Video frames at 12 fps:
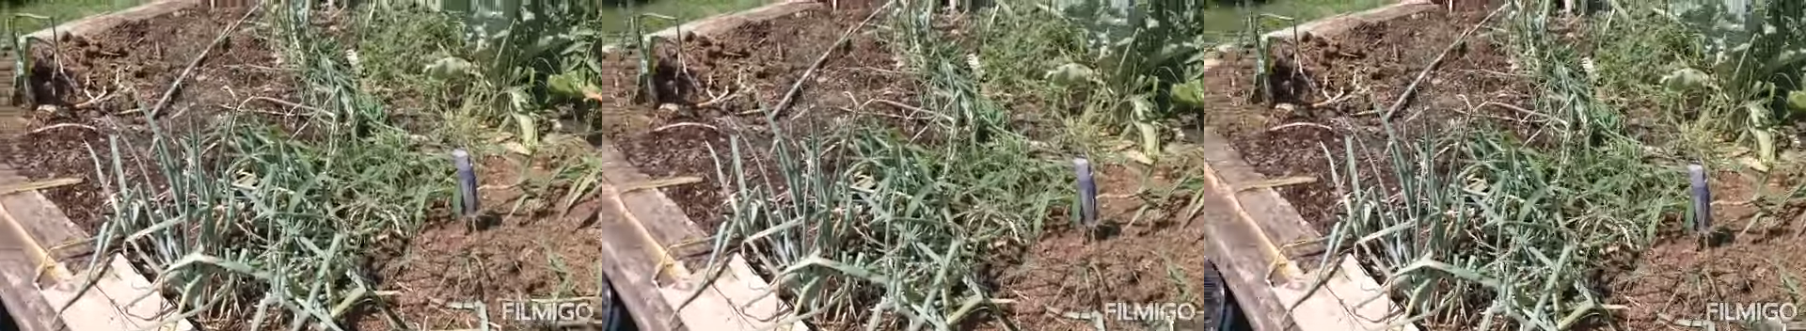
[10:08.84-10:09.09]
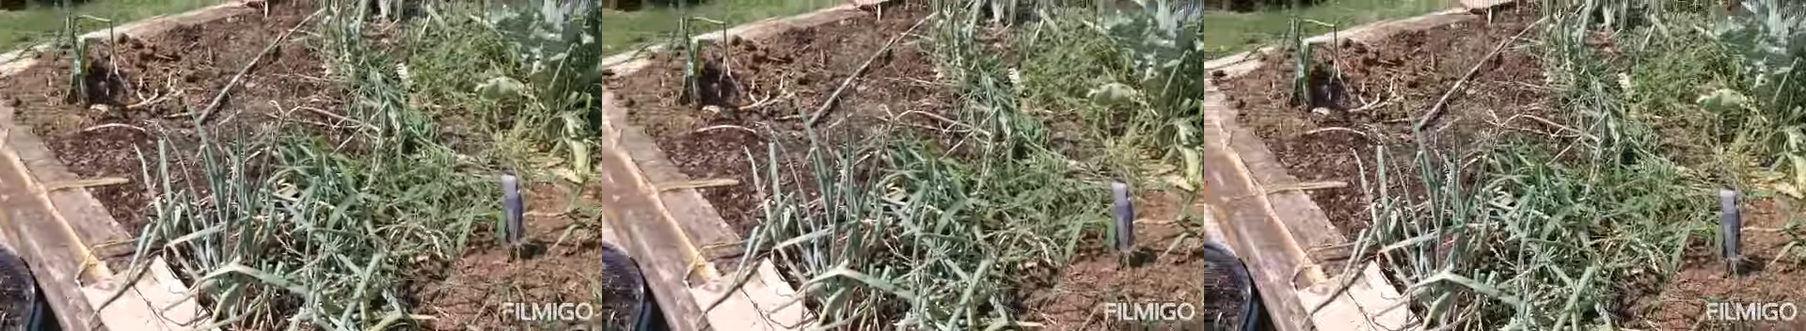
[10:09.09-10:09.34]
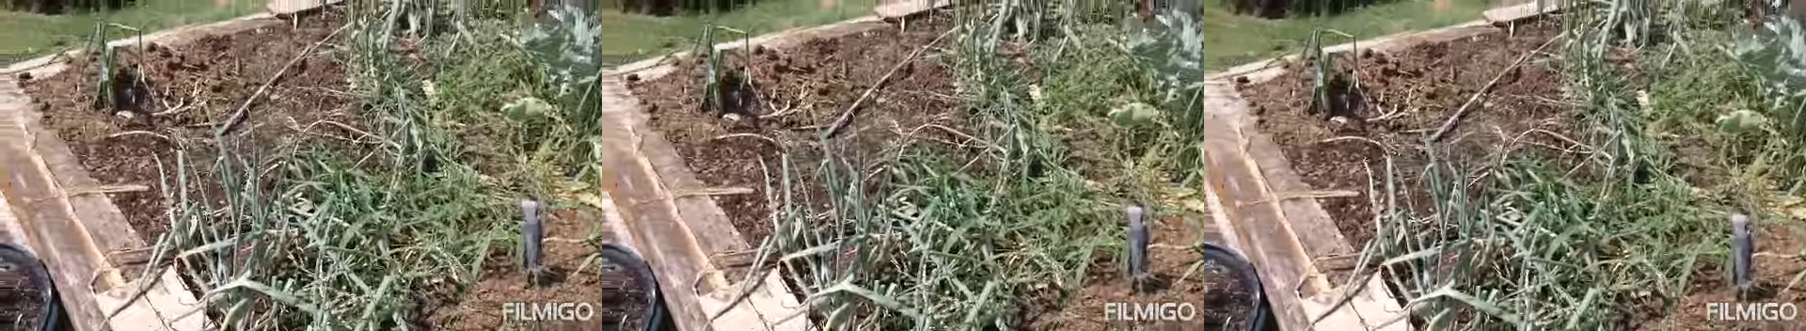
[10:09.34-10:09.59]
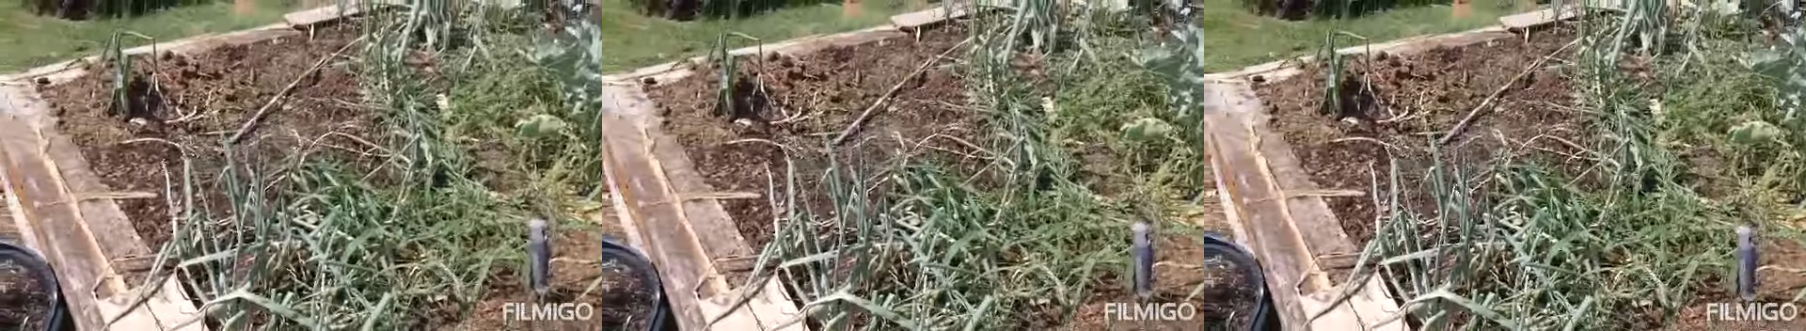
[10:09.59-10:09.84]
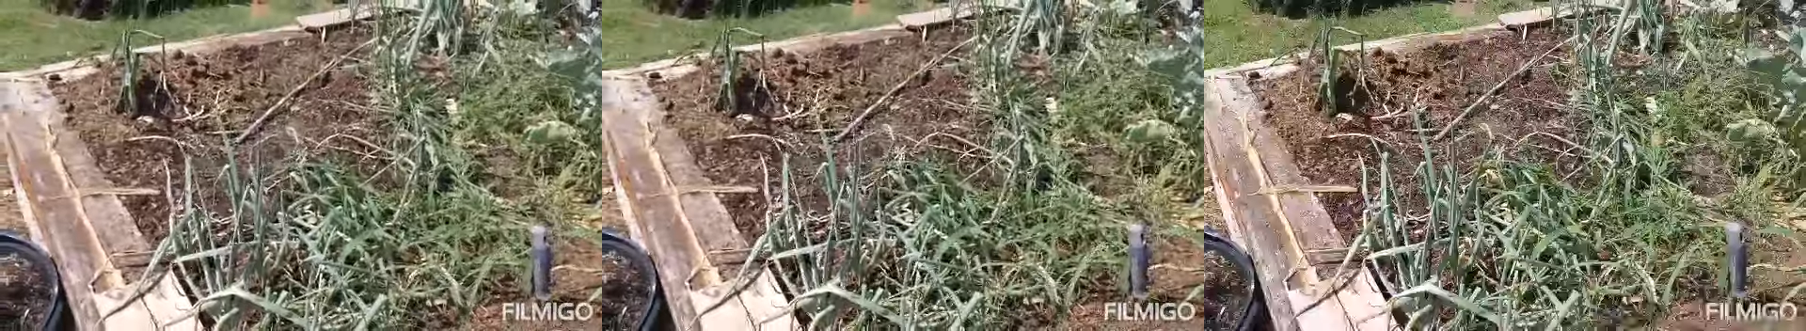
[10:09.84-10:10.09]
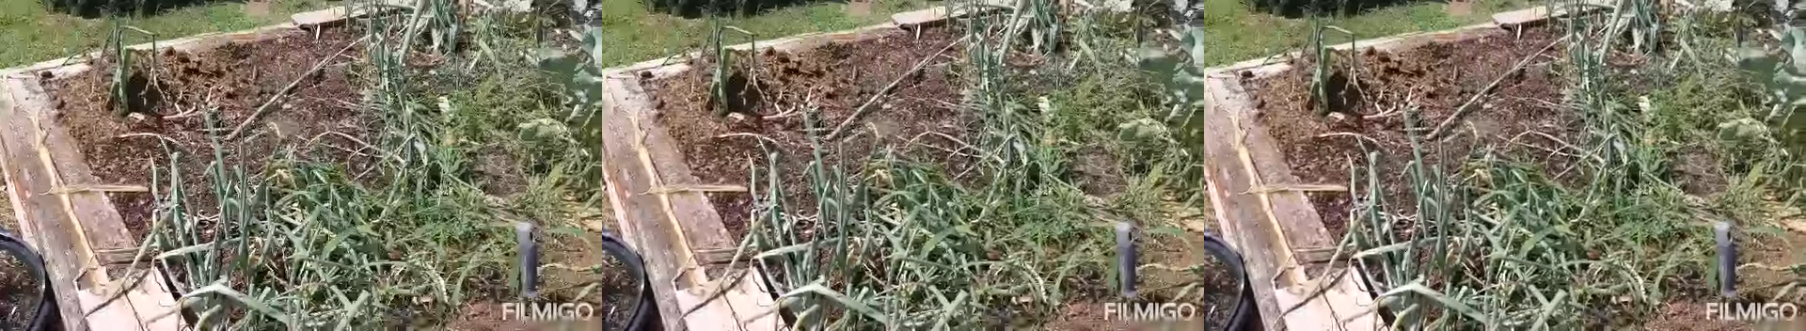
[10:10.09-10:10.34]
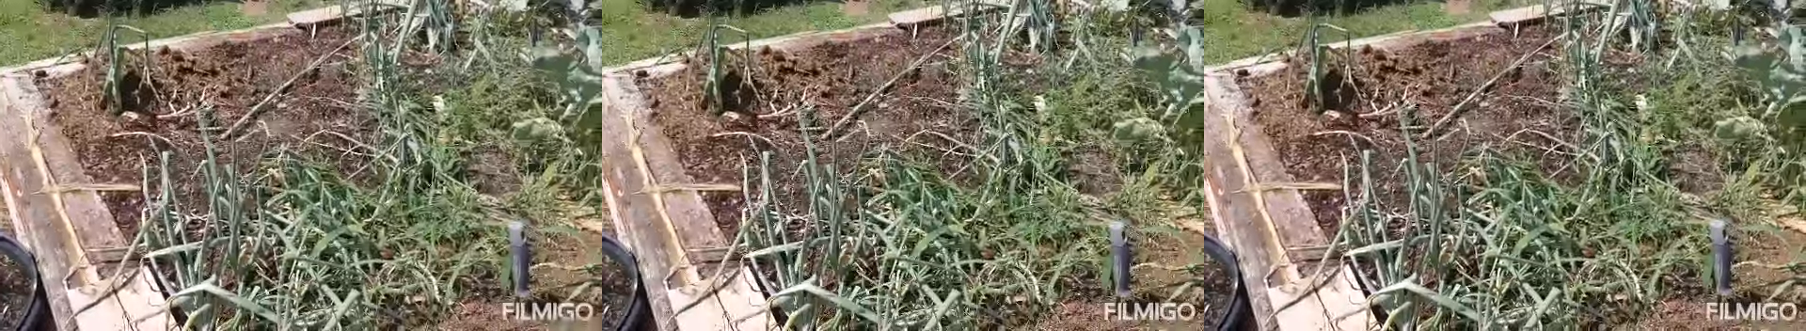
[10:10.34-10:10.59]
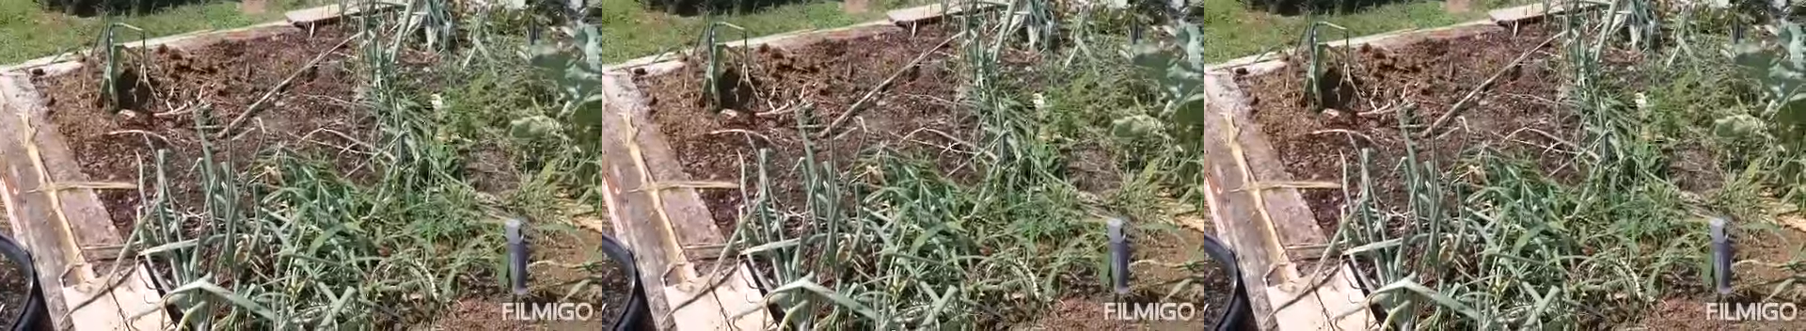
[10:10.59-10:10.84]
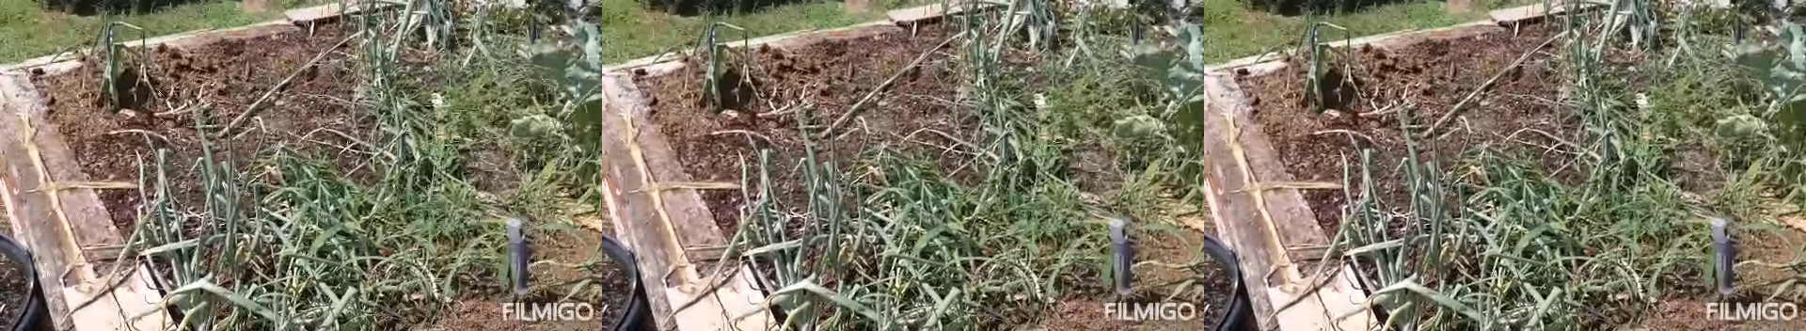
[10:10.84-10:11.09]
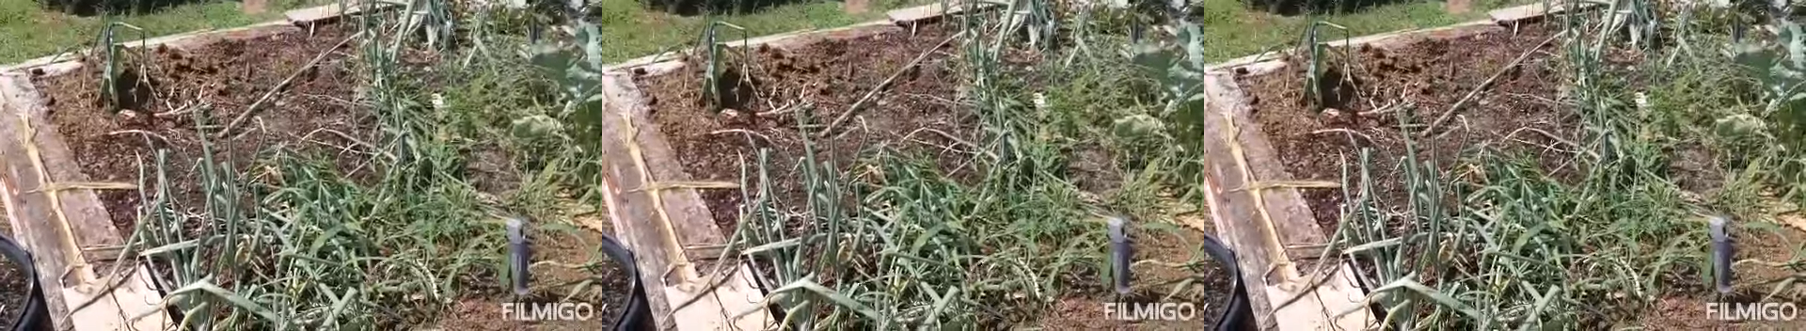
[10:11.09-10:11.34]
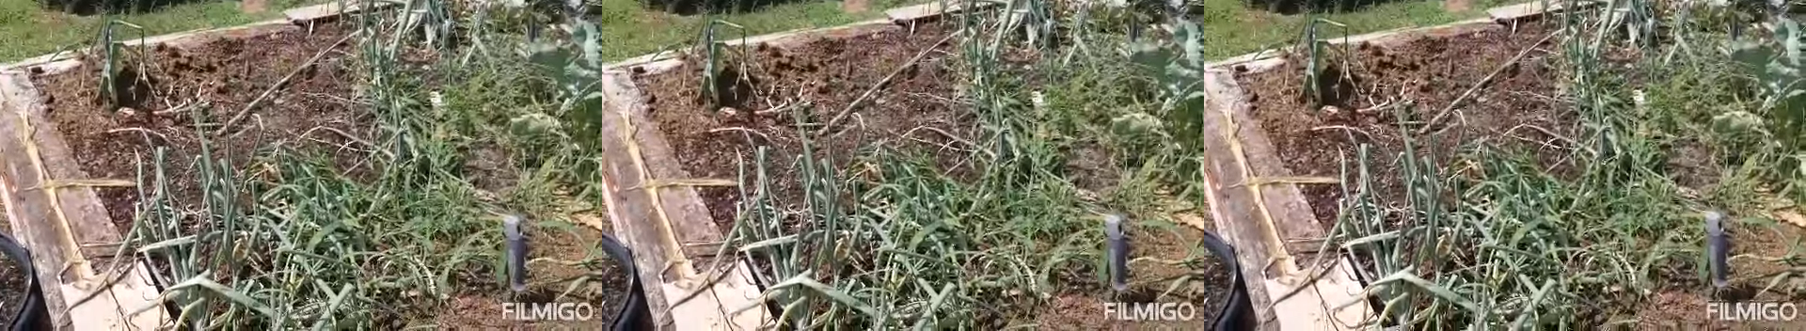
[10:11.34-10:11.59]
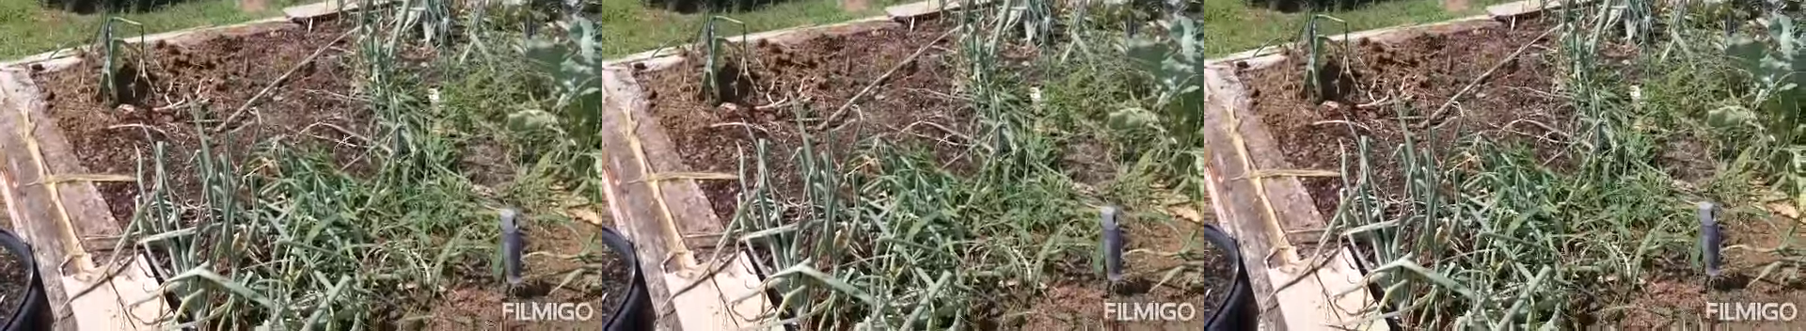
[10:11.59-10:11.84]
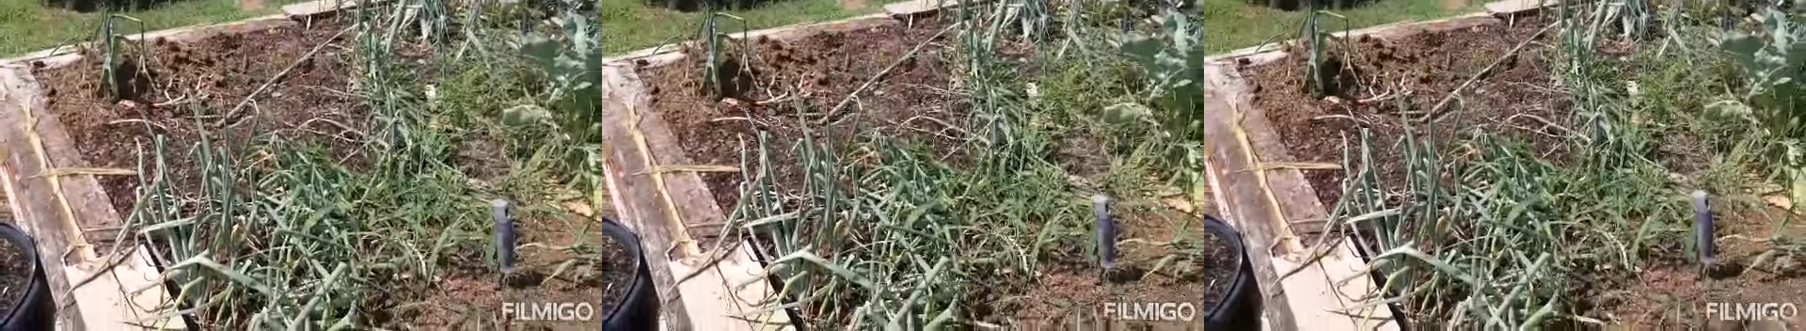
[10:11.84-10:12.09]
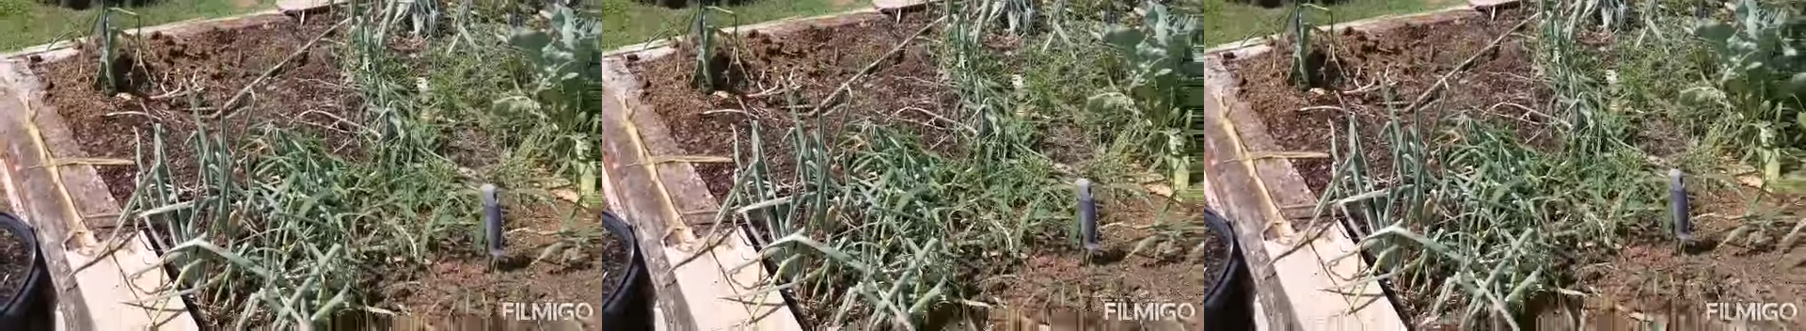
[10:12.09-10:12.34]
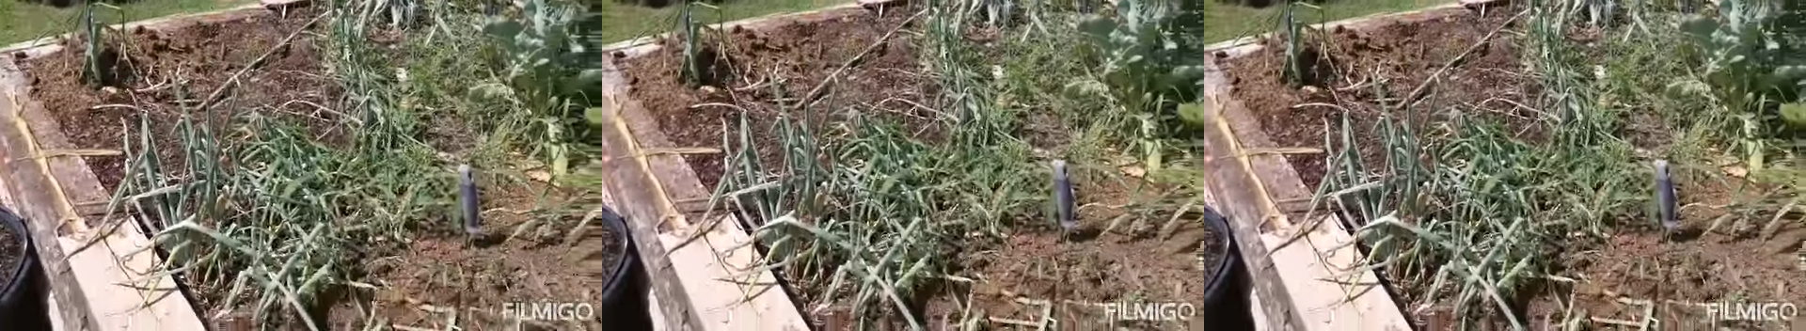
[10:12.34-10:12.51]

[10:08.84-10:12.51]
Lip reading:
Nobody's mouth can be seen.